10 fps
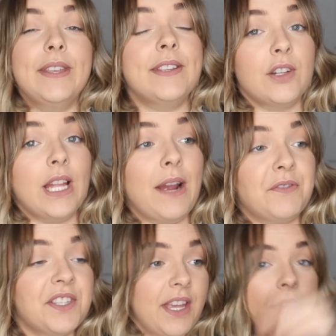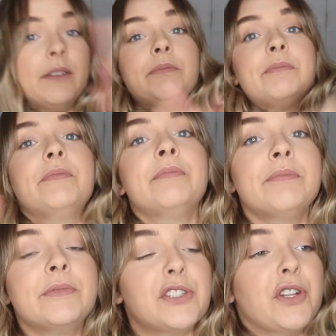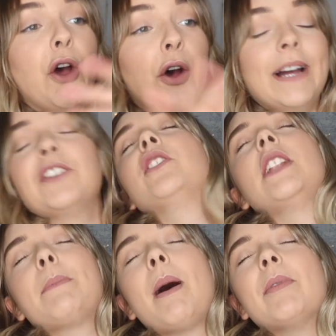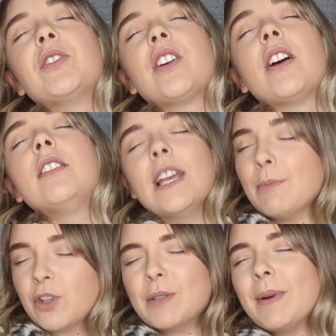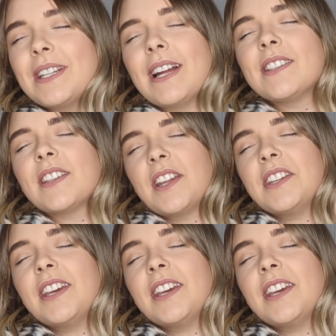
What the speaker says: this is all I have to say. Just know, I don't look like Pat Butcher. As much as my dad said I